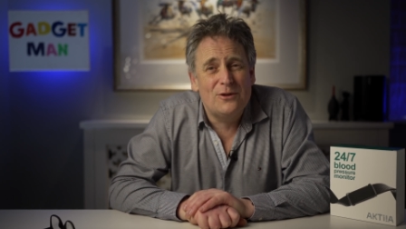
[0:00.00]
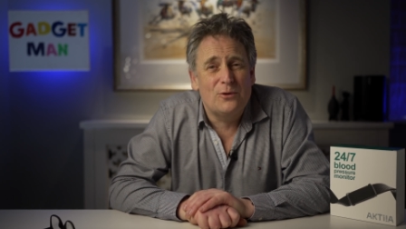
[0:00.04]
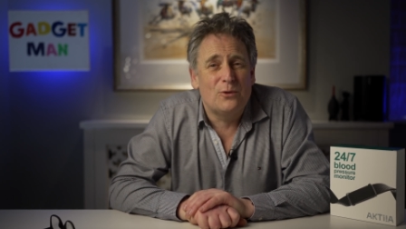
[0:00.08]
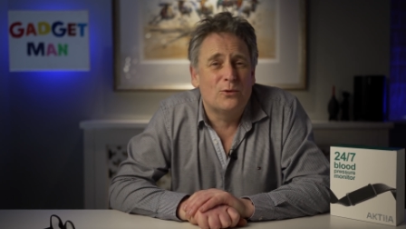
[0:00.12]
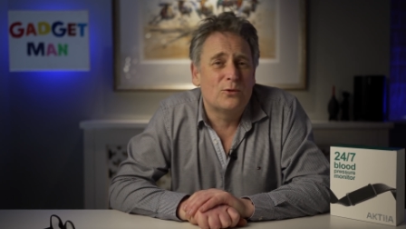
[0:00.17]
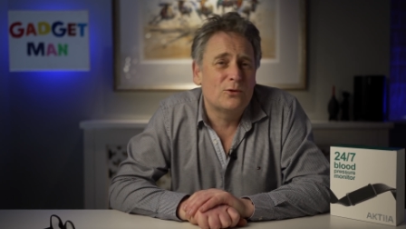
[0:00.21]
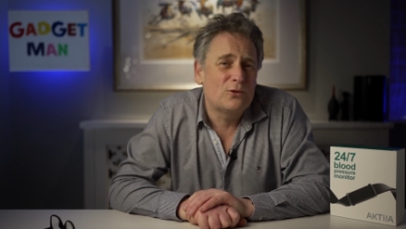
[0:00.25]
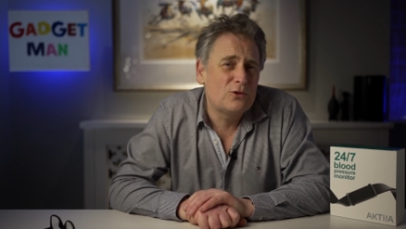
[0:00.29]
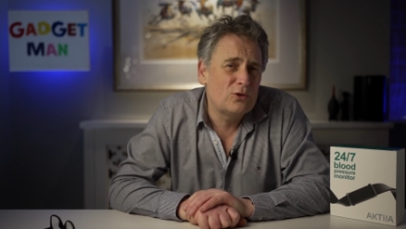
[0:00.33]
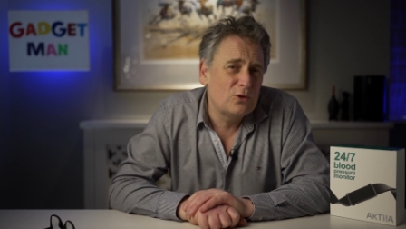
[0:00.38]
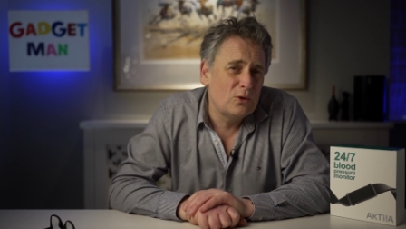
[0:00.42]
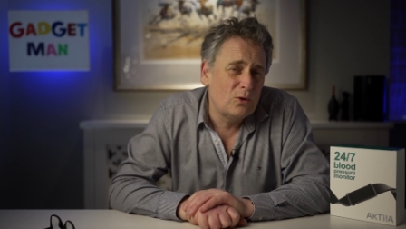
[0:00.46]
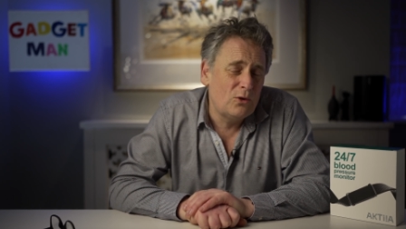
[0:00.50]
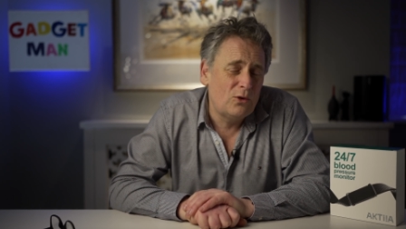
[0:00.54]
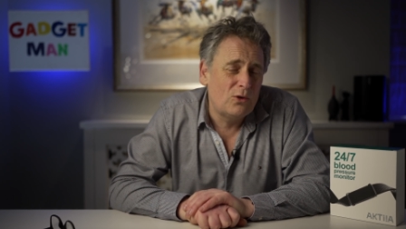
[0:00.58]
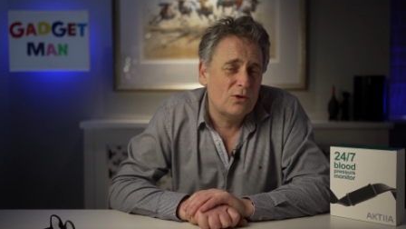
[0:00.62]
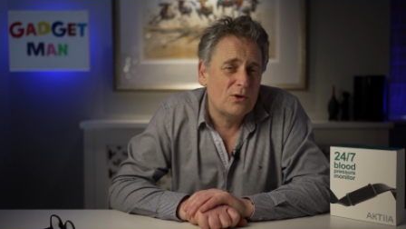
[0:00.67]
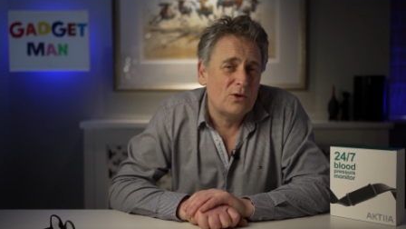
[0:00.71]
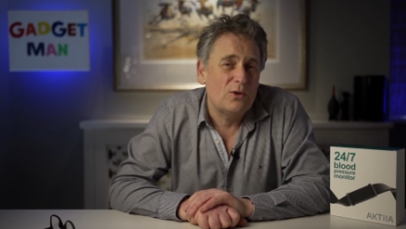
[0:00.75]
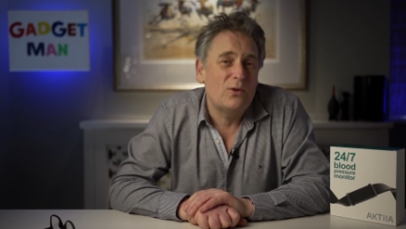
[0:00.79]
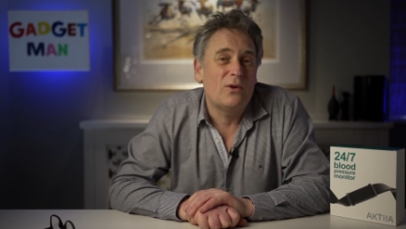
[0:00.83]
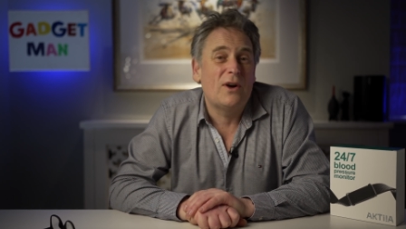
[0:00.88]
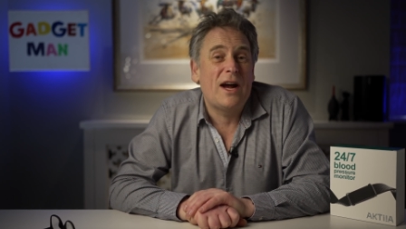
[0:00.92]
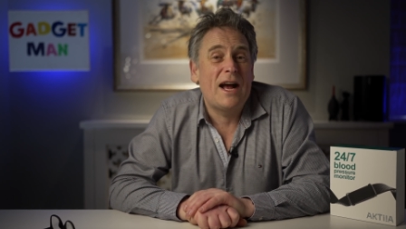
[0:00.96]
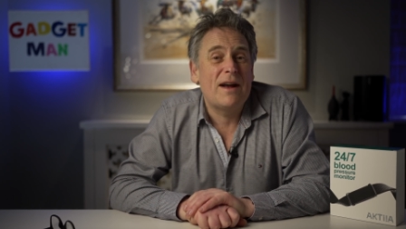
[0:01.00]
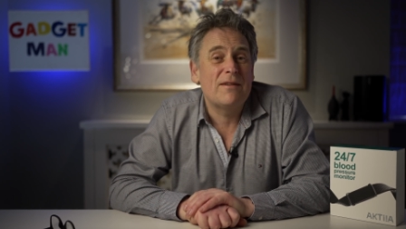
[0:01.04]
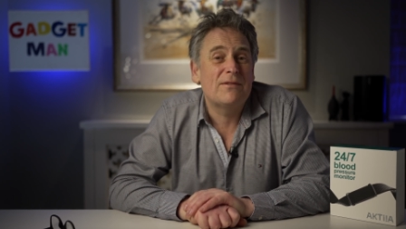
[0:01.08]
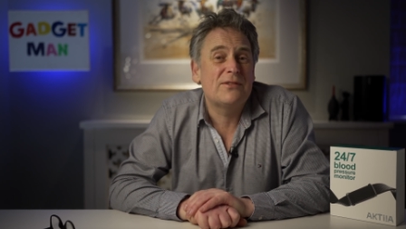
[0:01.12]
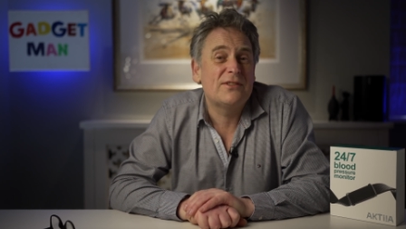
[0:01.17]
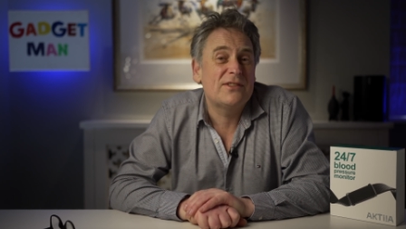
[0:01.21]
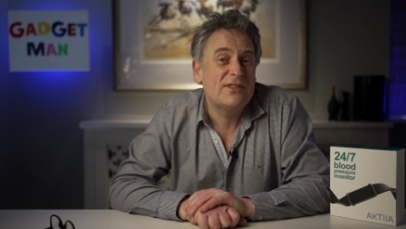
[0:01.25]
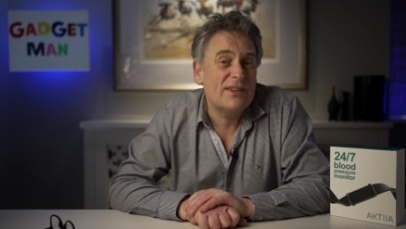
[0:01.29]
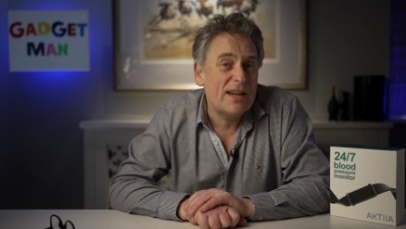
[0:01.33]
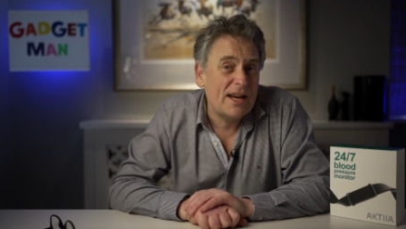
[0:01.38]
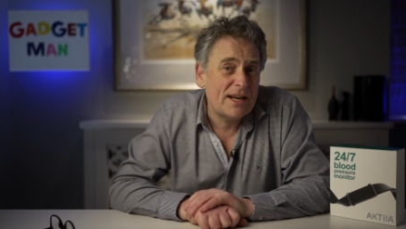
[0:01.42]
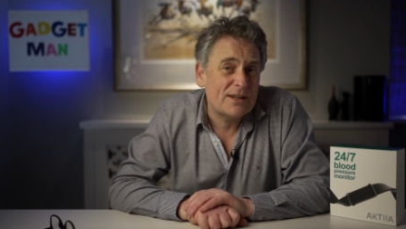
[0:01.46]
or talk, or have
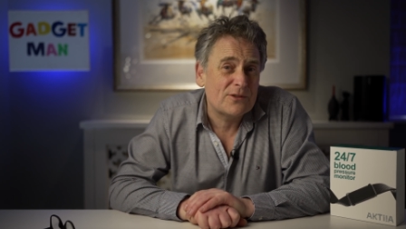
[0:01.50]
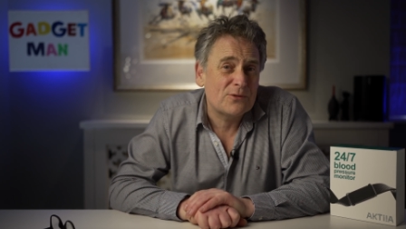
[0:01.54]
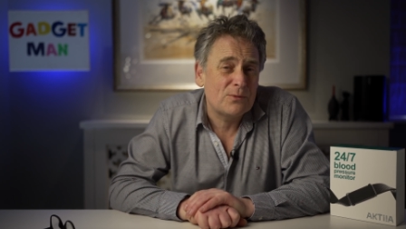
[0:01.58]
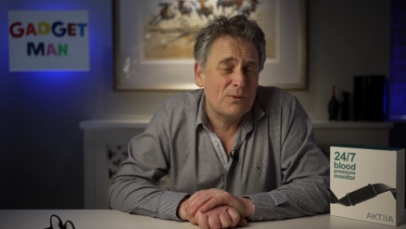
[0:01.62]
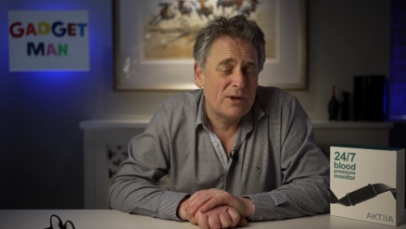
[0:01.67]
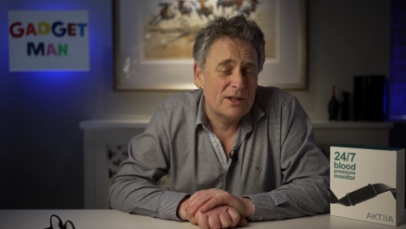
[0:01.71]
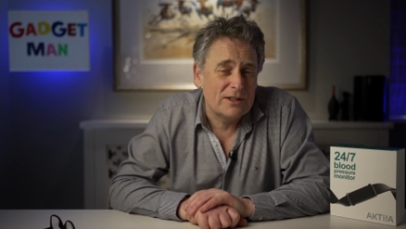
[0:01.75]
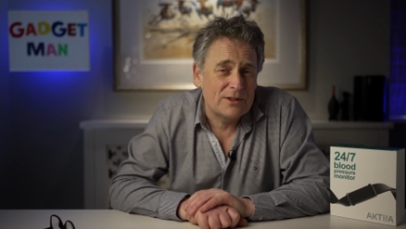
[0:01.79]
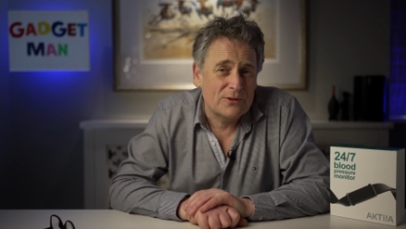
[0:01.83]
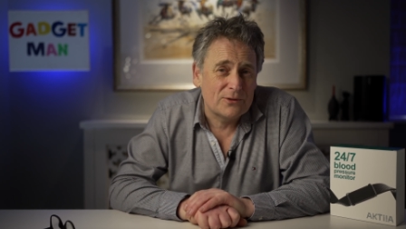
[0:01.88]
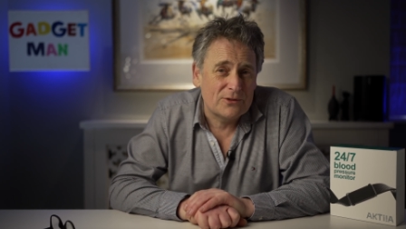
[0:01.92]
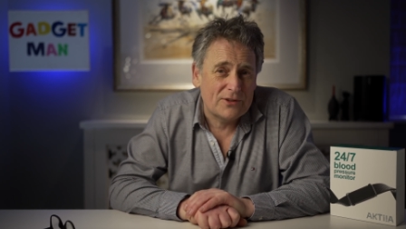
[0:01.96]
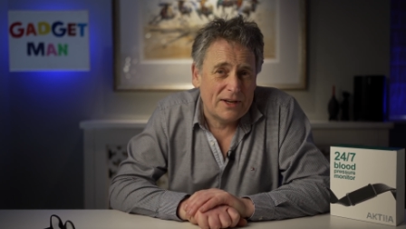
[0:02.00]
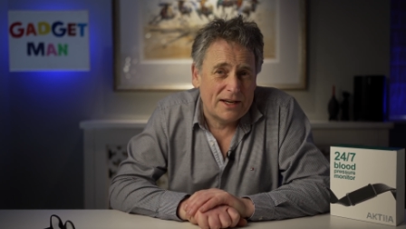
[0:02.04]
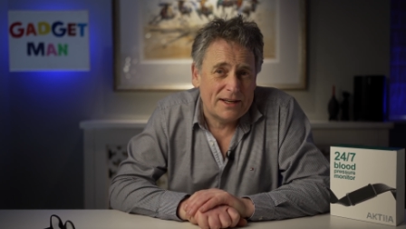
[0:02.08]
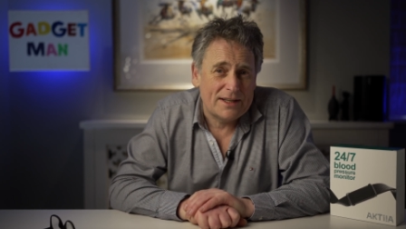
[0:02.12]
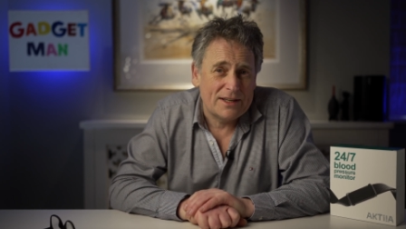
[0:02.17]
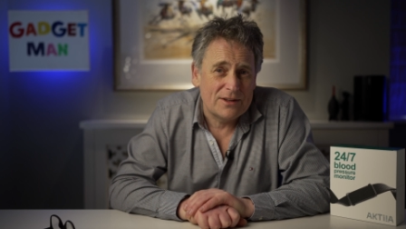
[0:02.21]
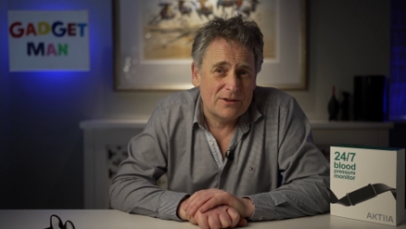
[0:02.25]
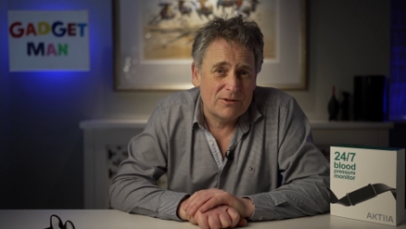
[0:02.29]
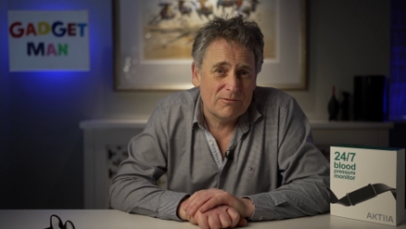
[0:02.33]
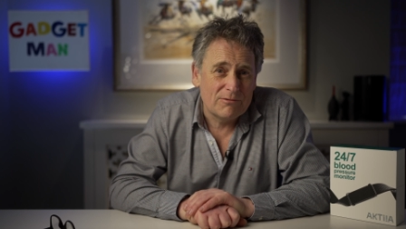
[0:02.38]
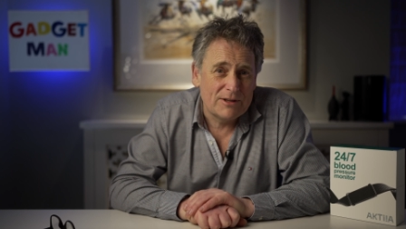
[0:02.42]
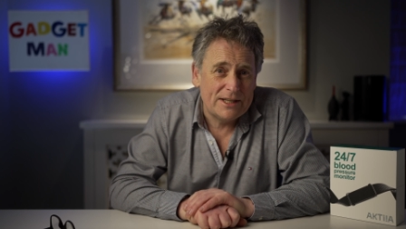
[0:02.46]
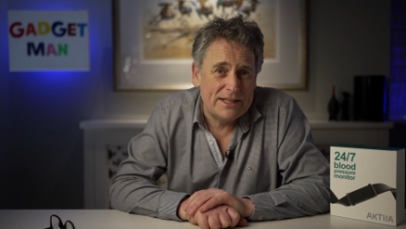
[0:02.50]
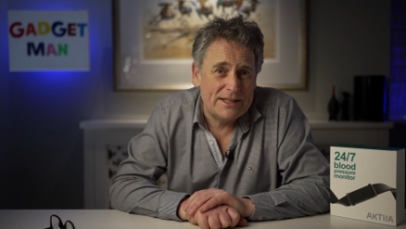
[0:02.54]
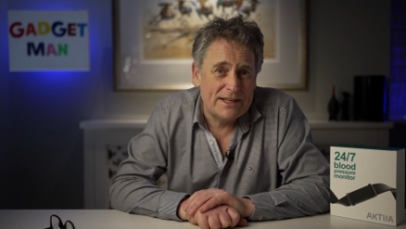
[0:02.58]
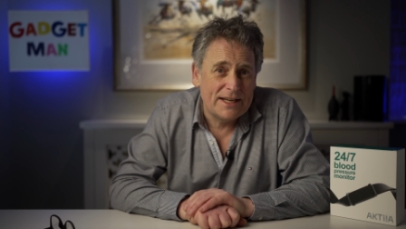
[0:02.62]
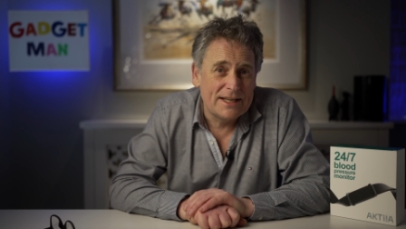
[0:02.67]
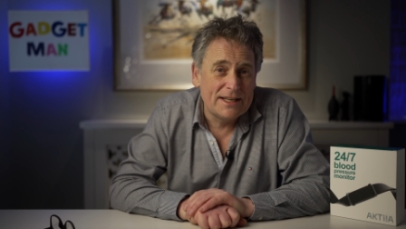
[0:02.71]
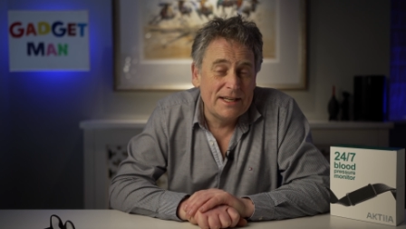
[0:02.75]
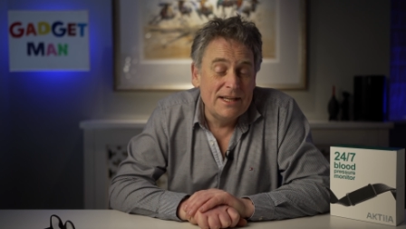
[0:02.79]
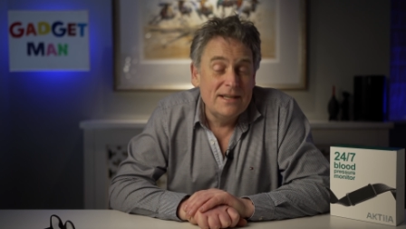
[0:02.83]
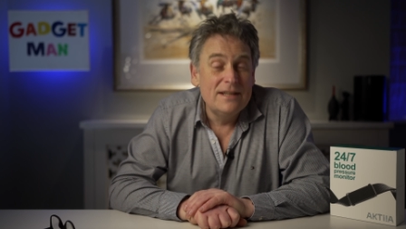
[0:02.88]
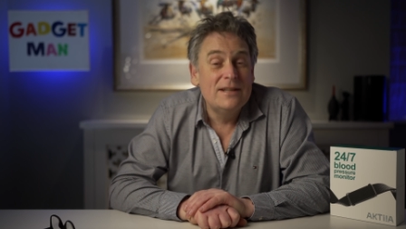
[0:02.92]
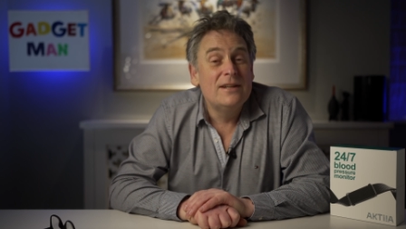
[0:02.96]
sex while you're taking the reading,